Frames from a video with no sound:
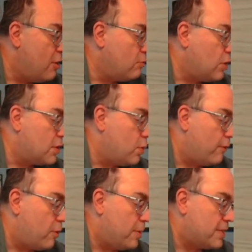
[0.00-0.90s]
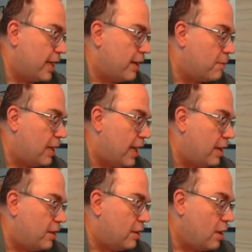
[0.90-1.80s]
plus one for Mosaic
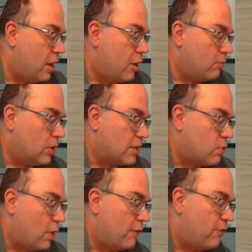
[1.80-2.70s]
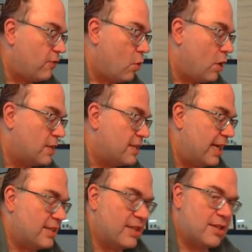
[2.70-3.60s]
Canyon, plus one for
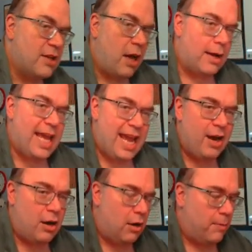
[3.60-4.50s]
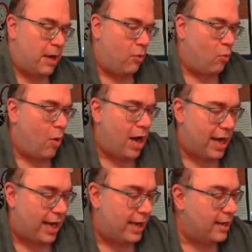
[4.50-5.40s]
Snakes. It does not care about
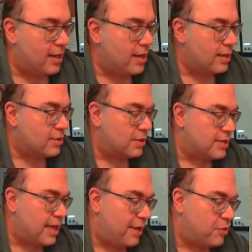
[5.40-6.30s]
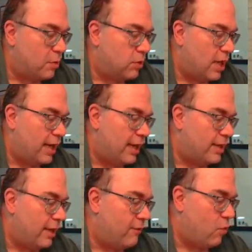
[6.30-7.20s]
why, so it doesn't have to apply
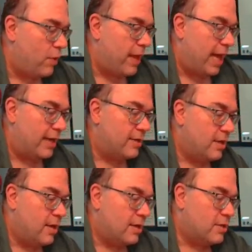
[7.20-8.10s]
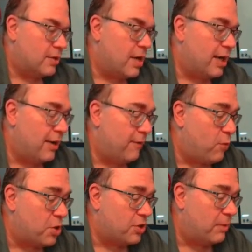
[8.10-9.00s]
anything for that. So it's not going to,
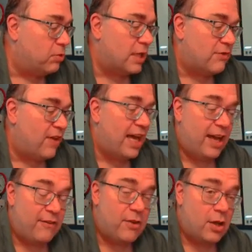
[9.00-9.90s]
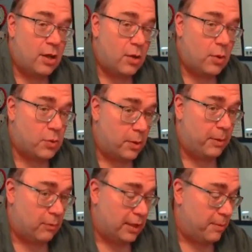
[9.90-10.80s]
fortunately, plus five, which would have
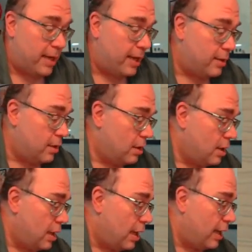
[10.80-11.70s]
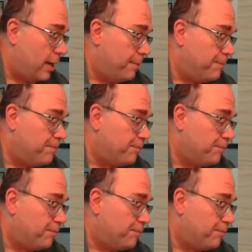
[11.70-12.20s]
been really bad. Um,